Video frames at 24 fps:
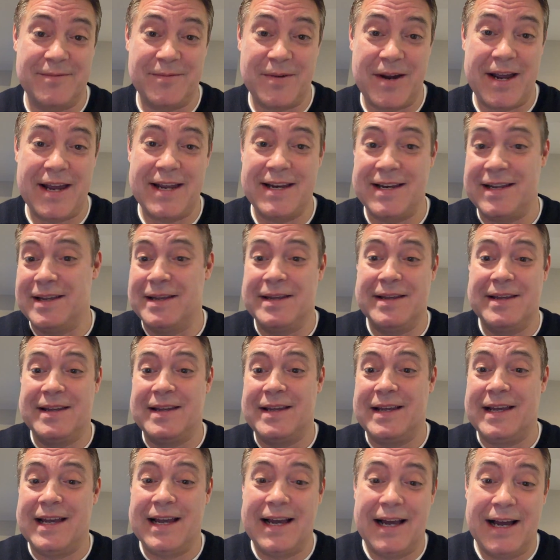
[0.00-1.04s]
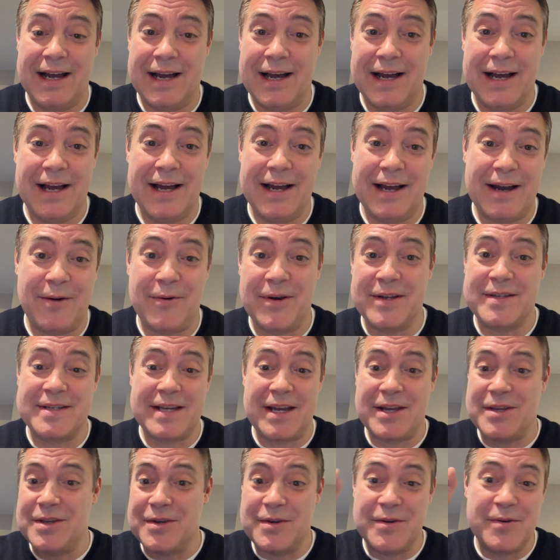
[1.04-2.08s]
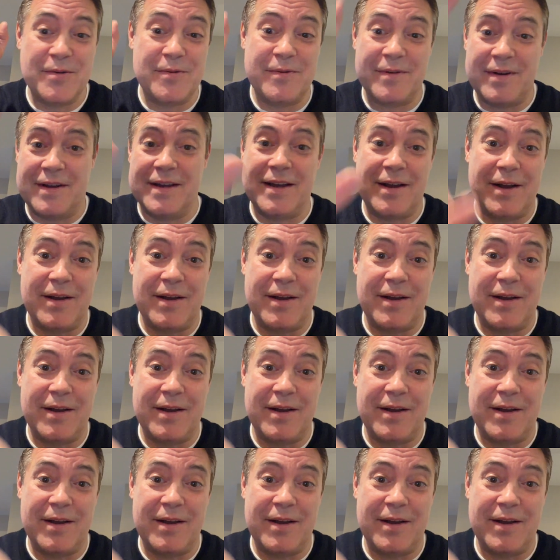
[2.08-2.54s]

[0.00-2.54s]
right? I want to sell you,